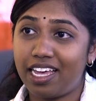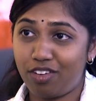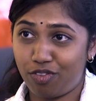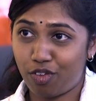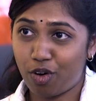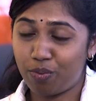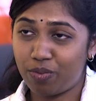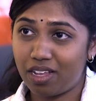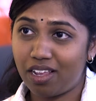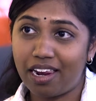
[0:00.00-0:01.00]
get
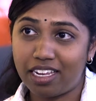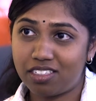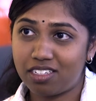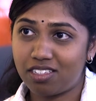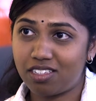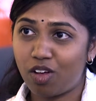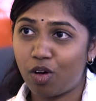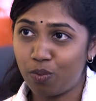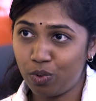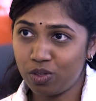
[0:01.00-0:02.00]
from lectures
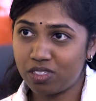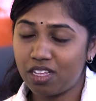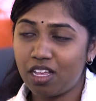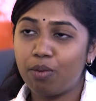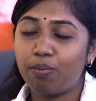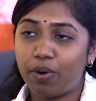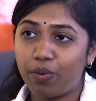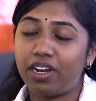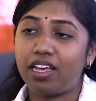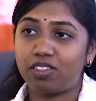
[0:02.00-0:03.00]
or books,
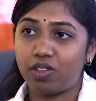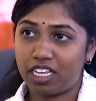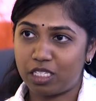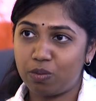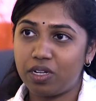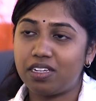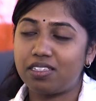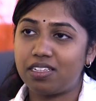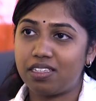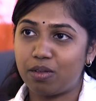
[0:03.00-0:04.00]
but one has to
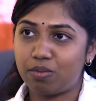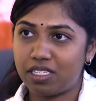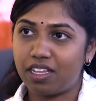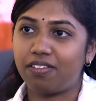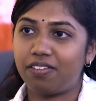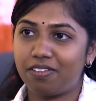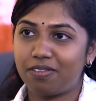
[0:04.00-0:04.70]
experience it themselves.